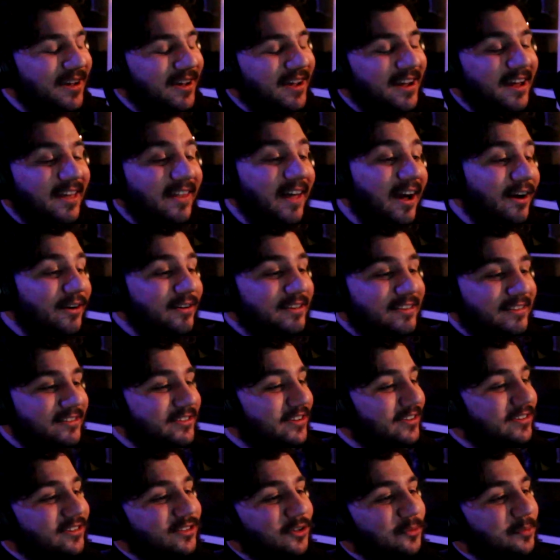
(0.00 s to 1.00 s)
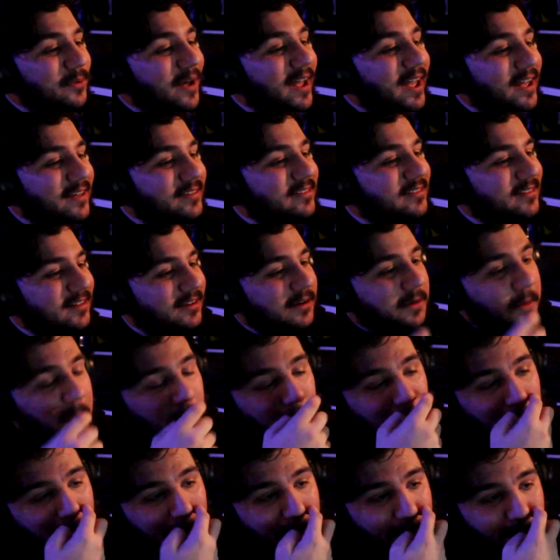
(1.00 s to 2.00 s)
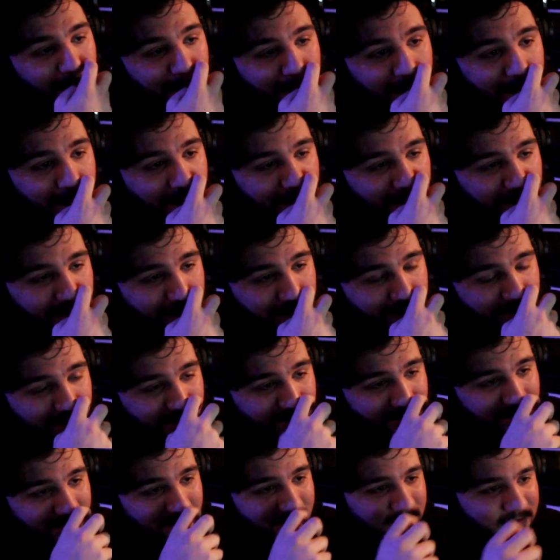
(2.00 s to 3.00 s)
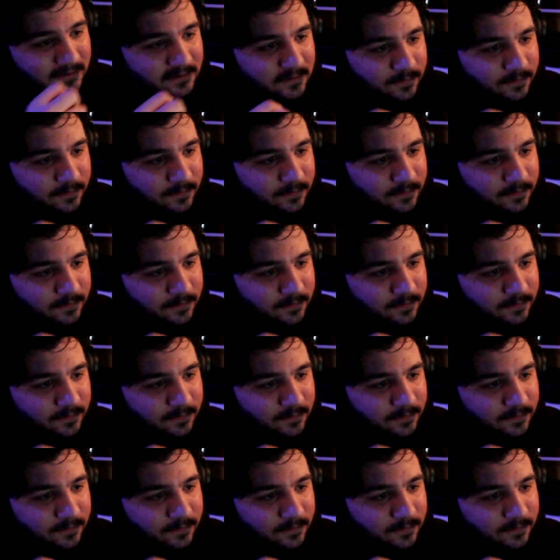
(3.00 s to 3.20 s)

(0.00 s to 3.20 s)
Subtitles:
And that was just the best. And it